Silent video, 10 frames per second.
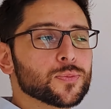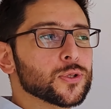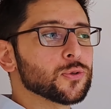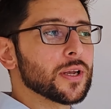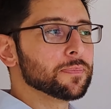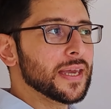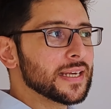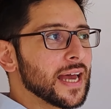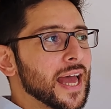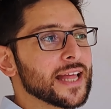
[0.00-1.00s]
between
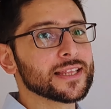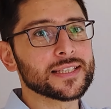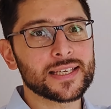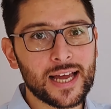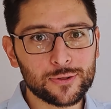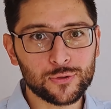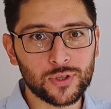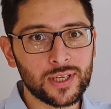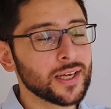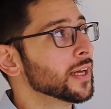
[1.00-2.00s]
Albania and this
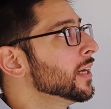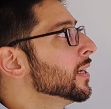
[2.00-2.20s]
country